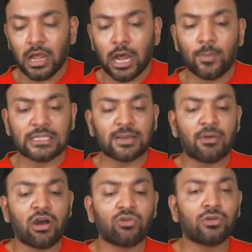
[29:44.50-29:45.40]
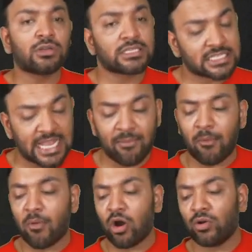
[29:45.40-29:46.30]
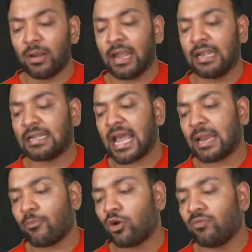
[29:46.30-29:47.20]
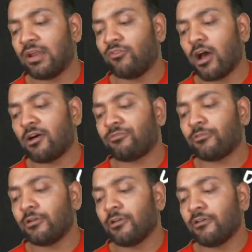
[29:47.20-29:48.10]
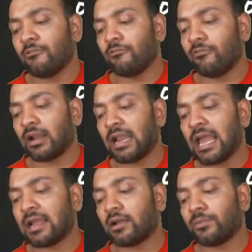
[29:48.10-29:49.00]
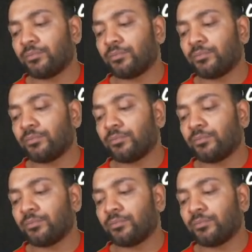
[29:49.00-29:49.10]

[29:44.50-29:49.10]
How much amount? Same amount, entire amount waived off, 1 lakh.